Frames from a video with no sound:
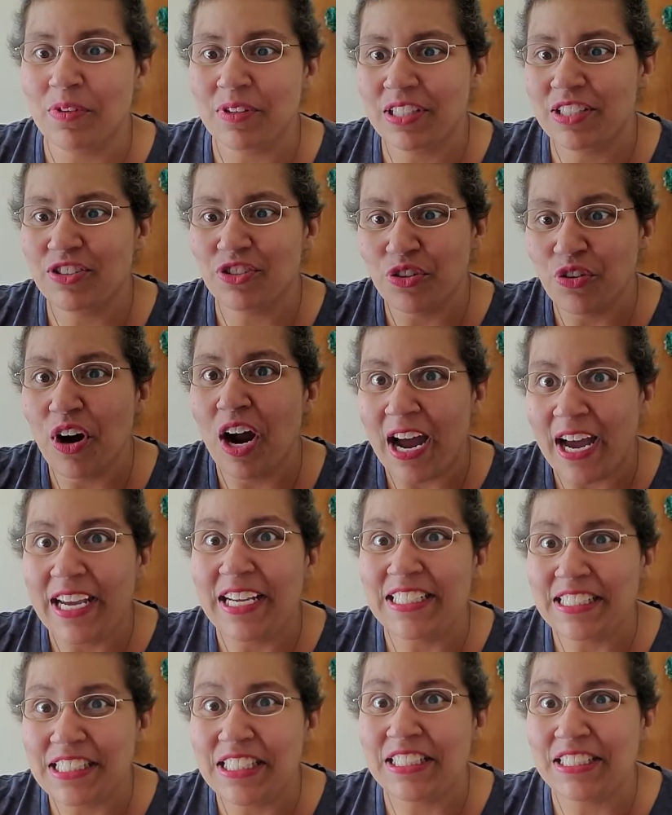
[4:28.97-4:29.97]

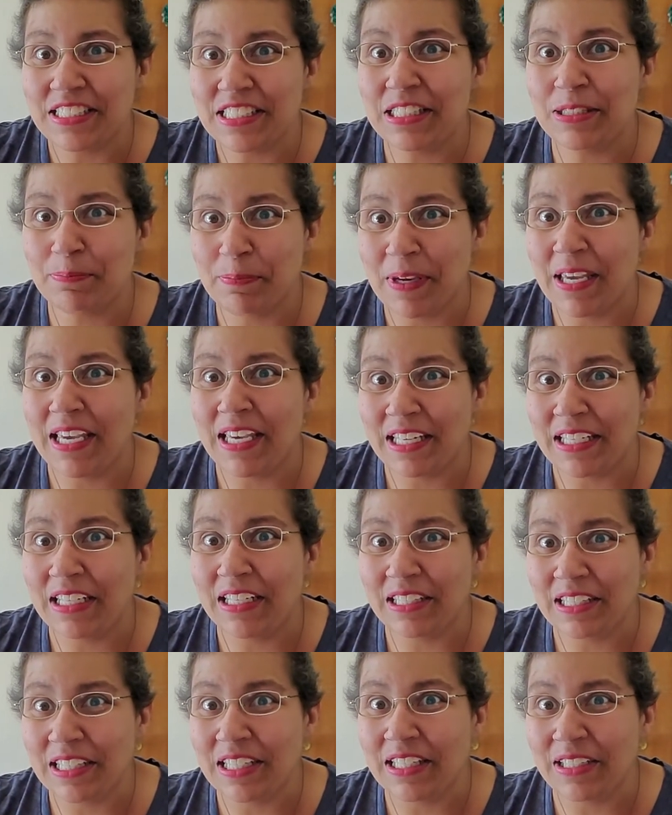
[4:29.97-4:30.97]
tried to spin a
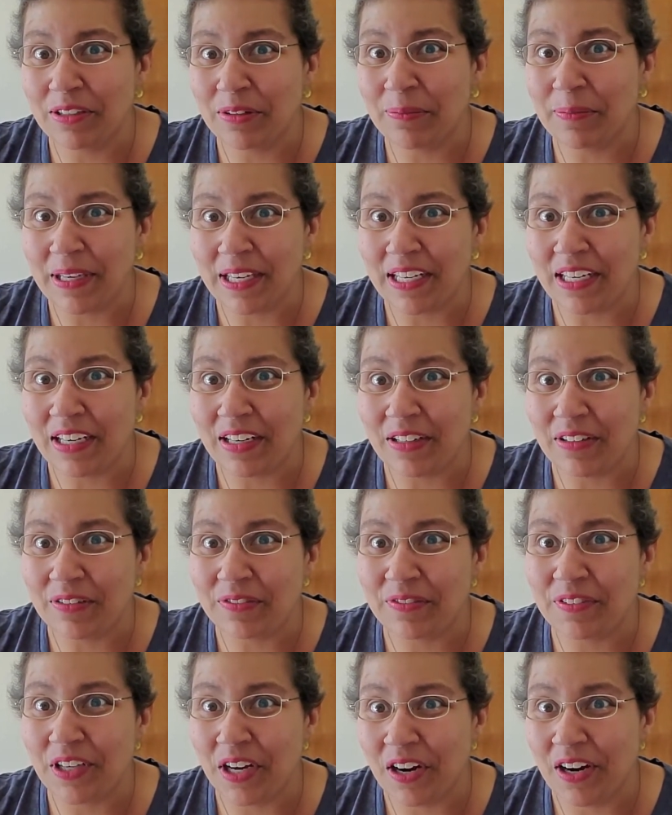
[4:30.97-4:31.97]
little bit
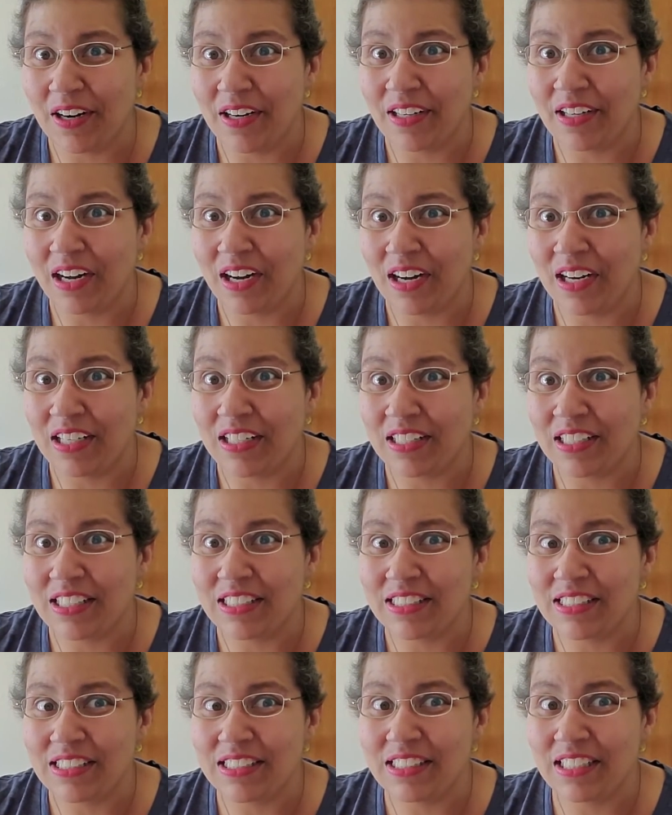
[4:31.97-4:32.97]
of yarn on
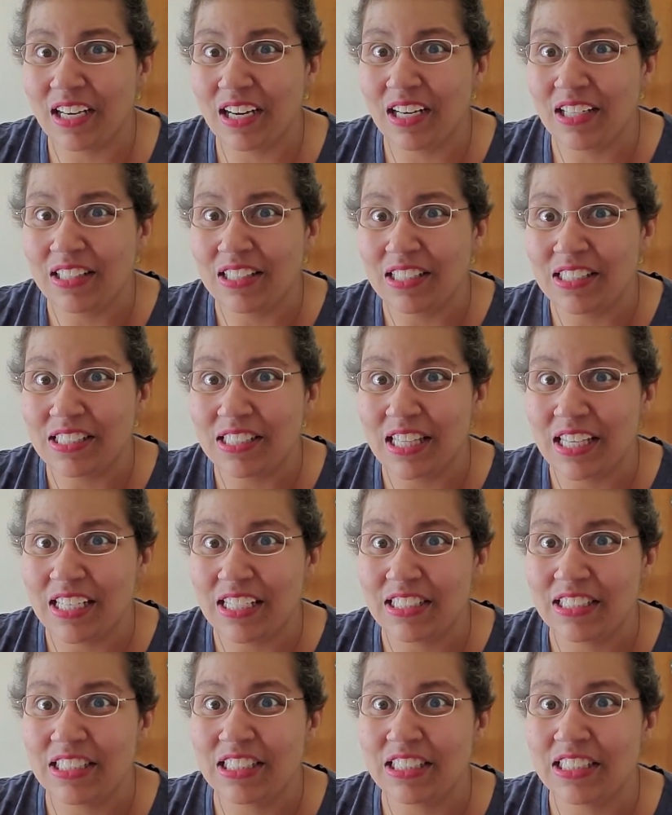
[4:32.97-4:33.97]
this thing.
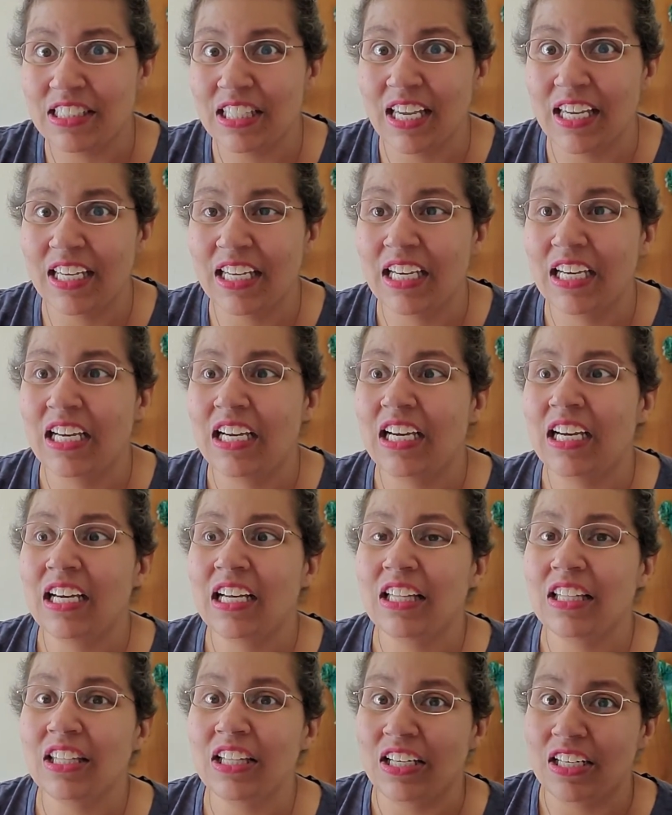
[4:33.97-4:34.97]
And she's like,
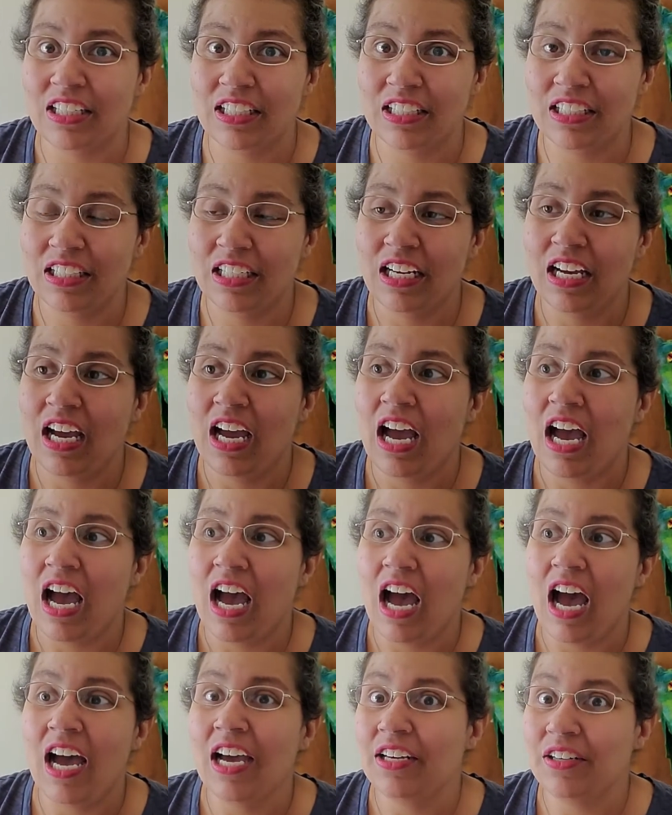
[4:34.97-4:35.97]
look,
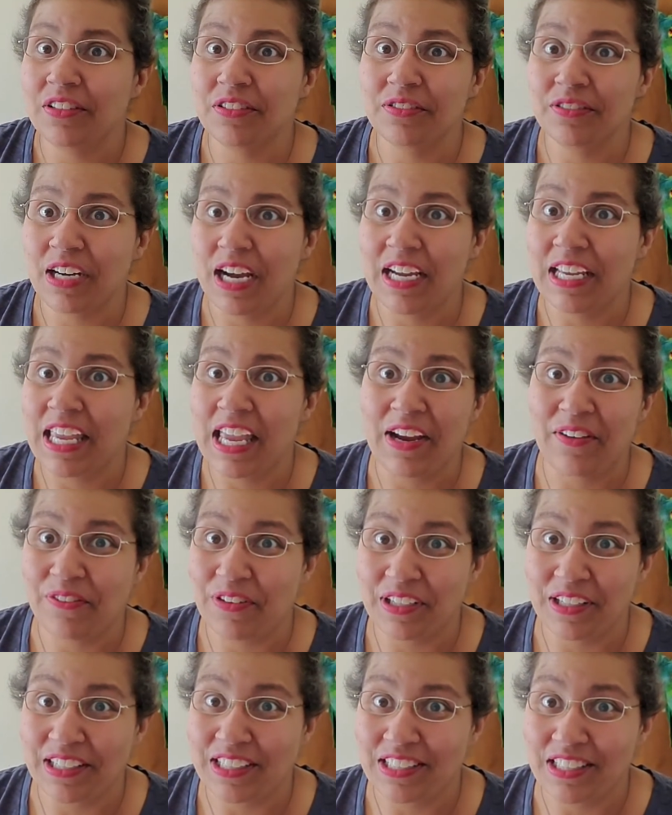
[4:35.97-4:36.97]
I can't
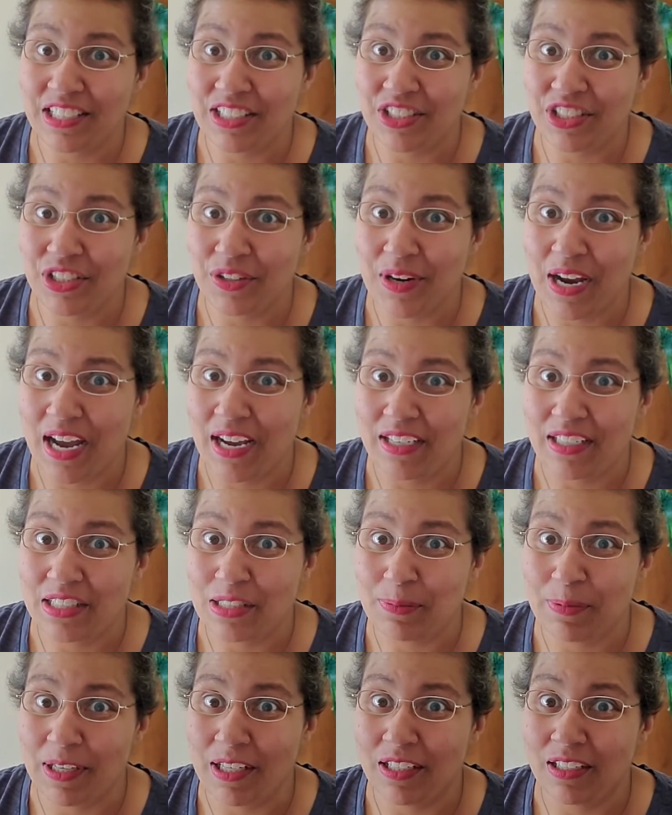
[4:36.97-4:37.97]
really teach you how to
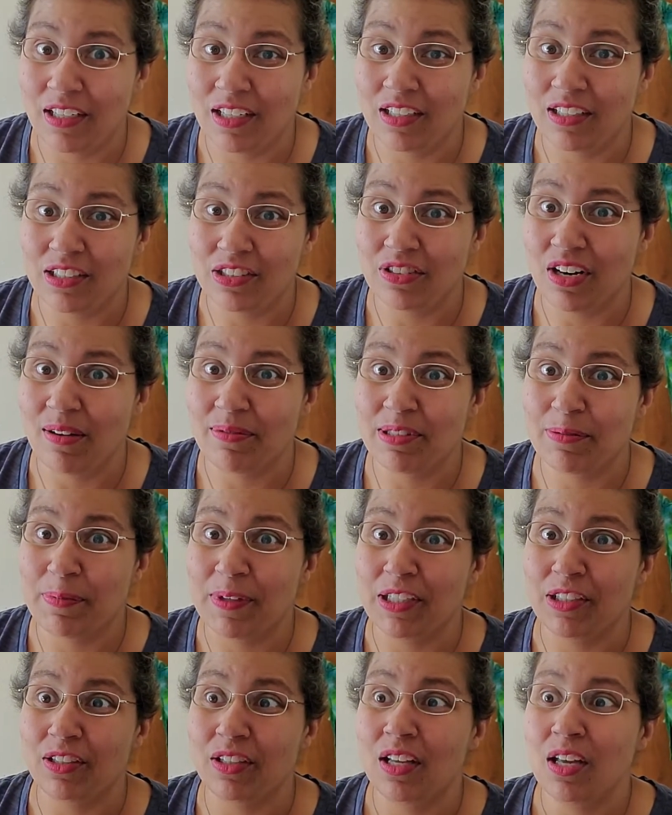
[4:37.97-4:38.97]
spin on a drop
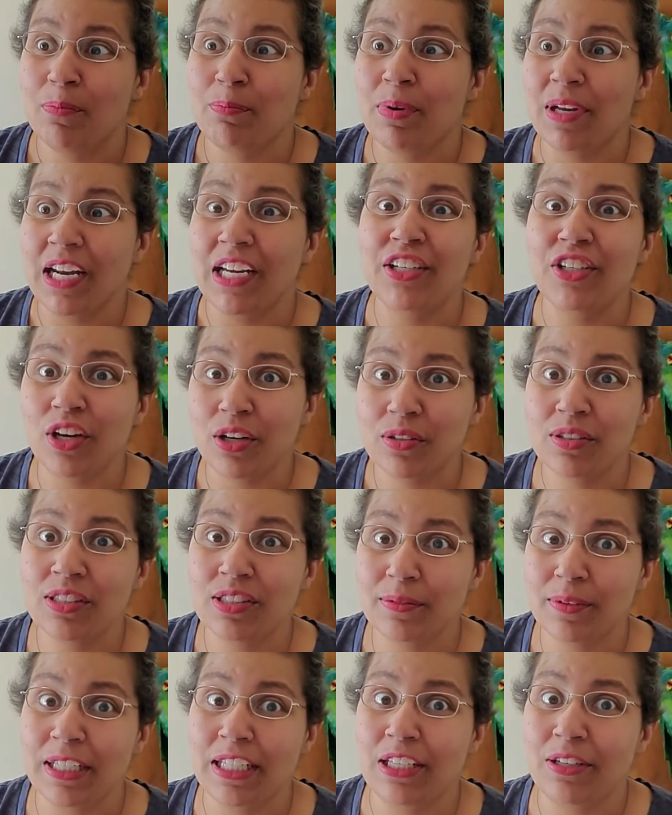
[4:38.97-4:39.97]
spindle, but I know
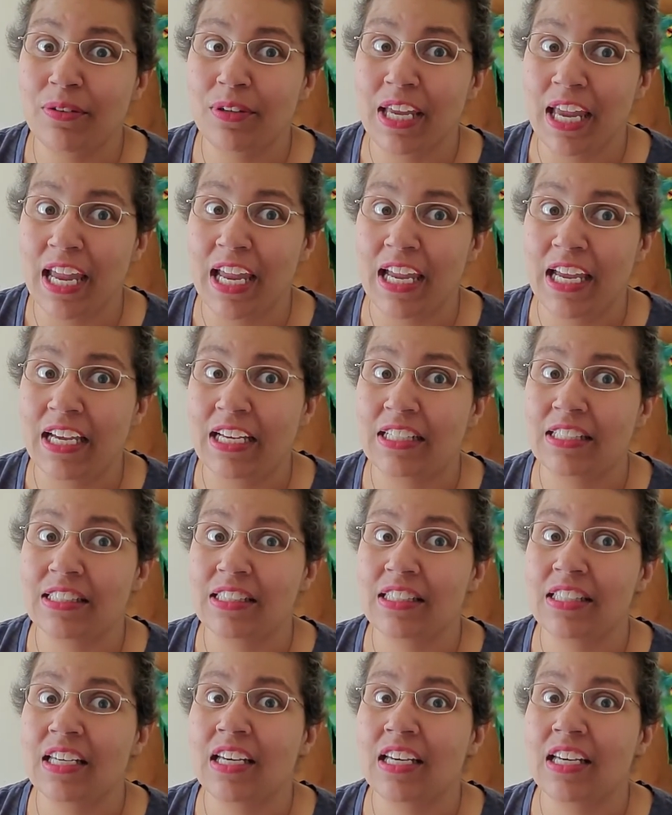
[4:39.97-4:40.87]
somebody who can.